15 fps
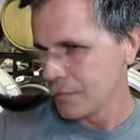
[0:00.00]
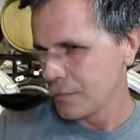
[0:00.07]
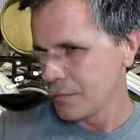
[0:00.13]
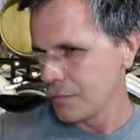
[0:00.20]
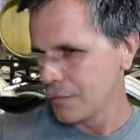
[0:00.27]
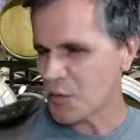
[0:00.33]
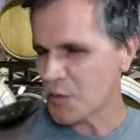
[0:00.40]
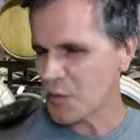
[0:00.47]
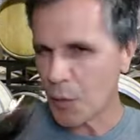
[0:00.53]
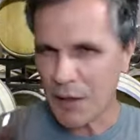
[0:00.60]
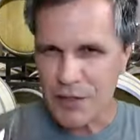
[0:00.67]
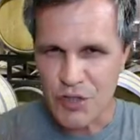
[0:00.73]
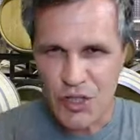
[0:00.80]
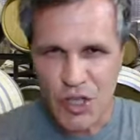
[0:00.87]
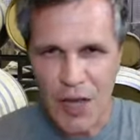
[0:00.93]
this
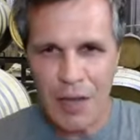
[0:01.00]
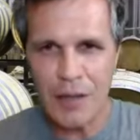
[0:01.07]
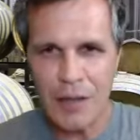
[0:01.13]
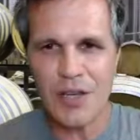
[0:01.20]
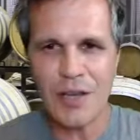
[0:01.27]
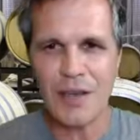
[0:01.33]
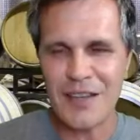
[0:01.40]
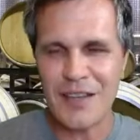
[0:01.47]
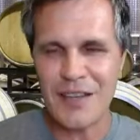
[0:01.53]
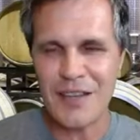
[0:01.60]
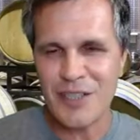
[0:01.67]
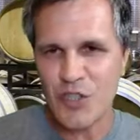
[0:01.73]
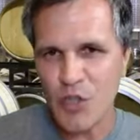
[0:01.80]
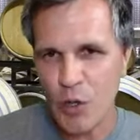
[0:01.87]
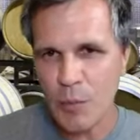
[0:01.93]
wine's changing and there's
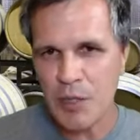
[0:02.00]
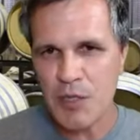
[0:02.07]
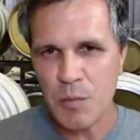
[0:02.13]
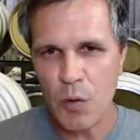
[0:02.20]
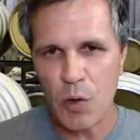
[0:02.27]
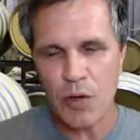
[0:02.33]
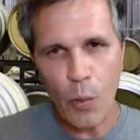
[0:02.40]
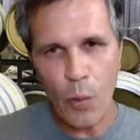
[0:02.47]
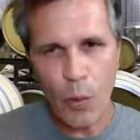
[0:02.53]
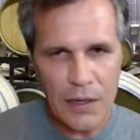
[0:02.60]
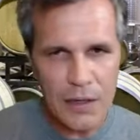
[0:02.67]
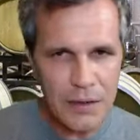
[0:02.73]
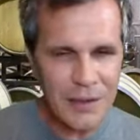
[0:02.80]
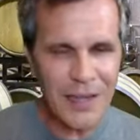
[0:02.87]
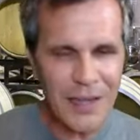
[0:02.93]
so much more. And oh, I
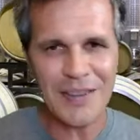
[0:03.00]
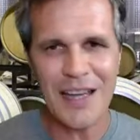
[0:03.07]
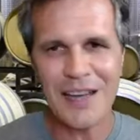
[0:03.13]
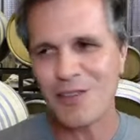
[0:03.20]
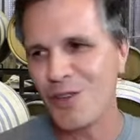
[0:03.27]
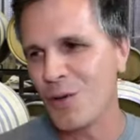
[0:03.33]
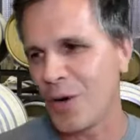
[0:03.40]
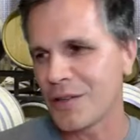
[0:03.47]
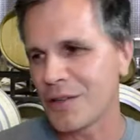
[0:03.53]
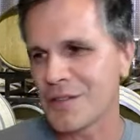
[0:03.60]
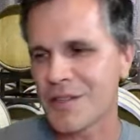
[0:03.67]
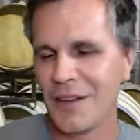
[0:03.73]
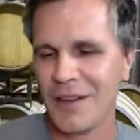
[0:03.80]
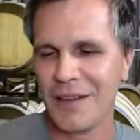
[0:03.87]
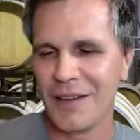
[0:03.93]
didn't get that
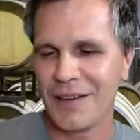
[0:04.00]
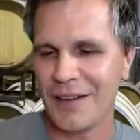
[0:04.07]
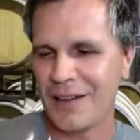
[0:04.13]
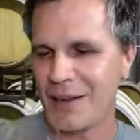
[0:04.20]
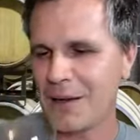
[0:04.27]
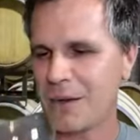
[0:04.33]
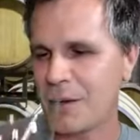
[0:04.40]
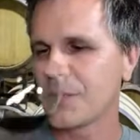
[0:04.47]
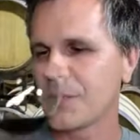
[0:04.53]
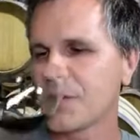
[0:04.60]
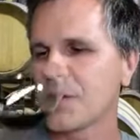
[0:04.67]
nuance. Um,